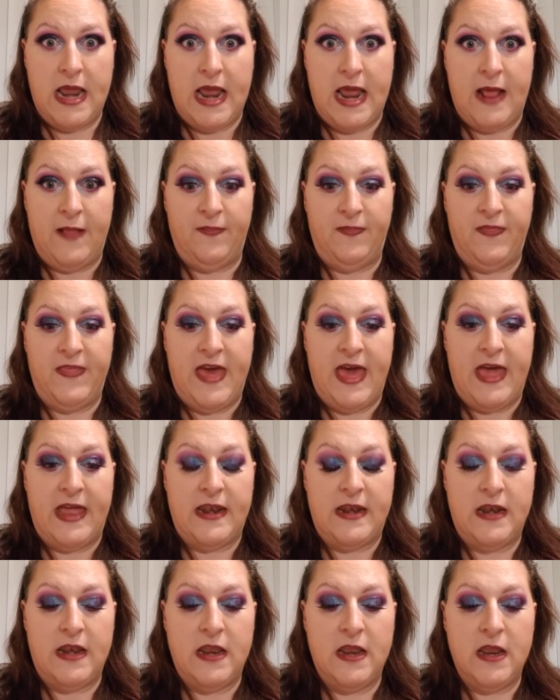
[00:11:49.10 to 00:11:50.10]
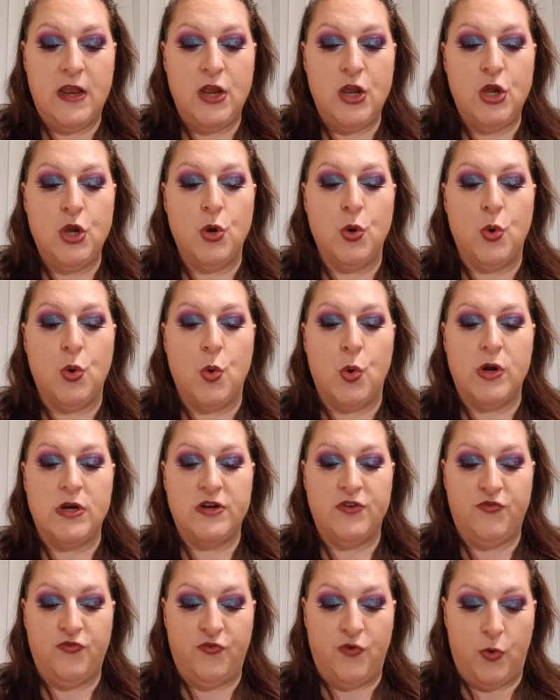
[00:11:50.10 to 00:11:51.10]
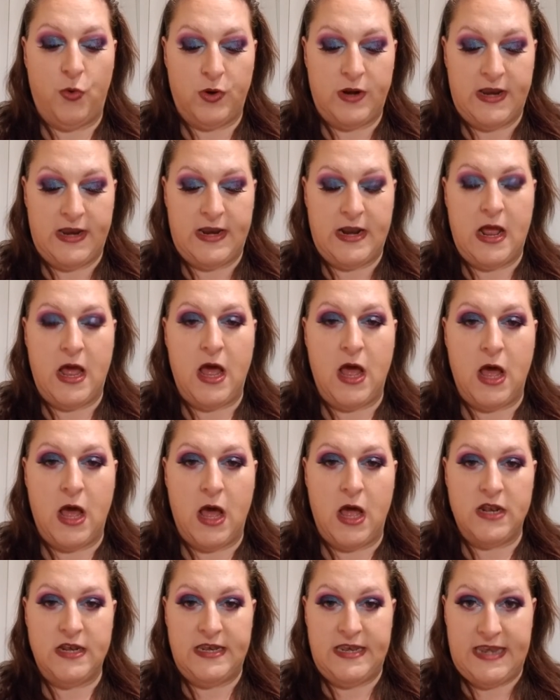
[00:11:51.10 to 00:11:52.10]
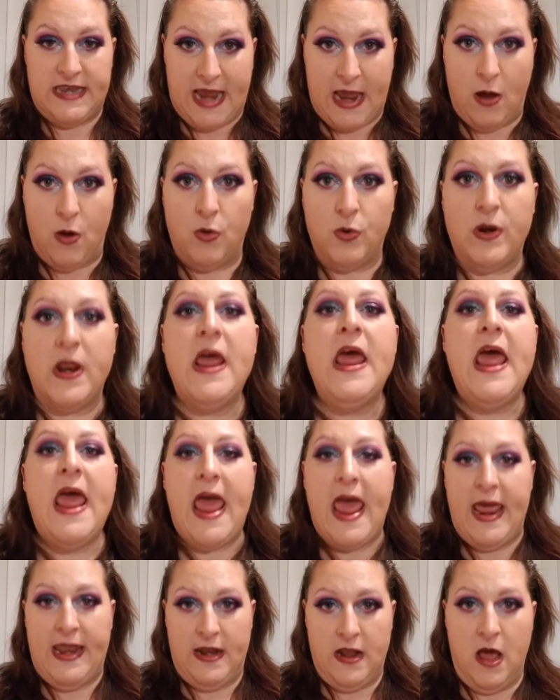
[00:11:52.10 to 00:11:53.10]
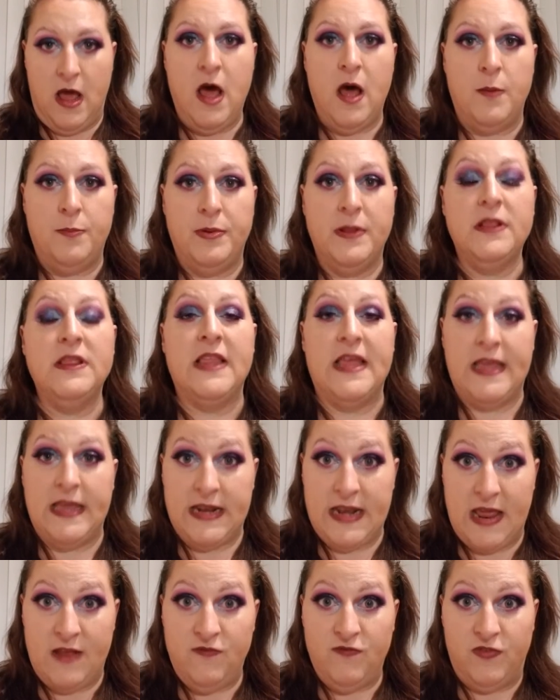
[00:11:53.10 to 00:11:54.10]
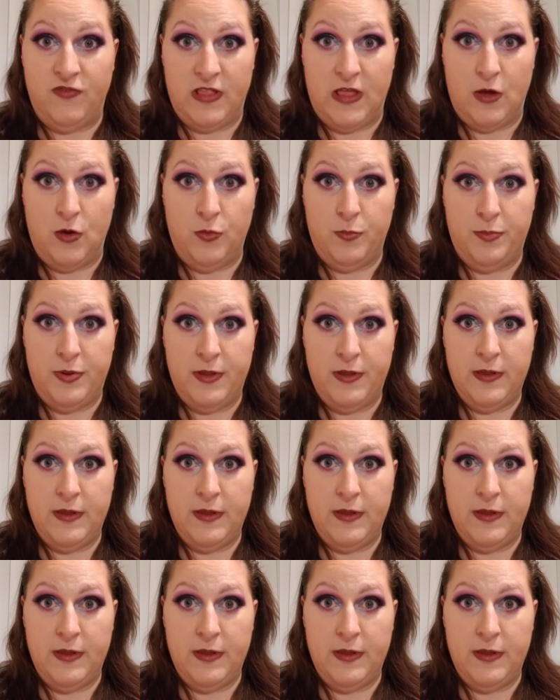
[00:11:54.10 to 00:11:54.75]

And then you're going to fold it down and up like an envelope.